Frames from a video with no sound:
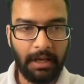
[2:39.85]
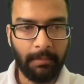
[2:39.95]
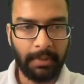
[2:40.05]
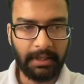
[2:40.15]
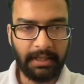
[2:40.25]

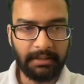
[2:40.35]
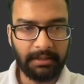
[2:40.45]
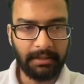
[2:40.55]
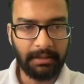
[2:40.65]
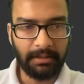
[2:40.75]
but let's
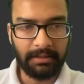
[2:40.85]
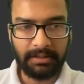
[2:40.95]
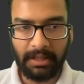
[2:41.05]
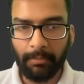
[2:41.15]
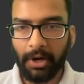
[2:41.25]
say
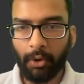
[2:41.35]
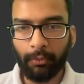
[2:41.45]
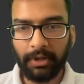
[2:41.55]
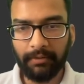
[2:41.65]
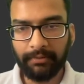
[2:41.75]
somehow
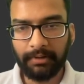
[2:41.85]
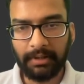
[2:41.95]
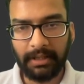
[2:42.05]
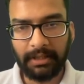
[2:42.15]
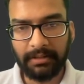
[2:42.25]
we have
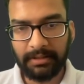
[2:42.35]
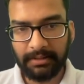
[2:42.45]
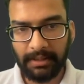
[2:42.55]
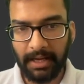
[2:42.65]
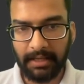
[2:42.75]
created this
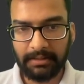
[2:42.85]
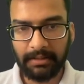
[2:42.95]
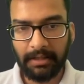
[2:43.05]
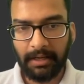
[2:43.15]
class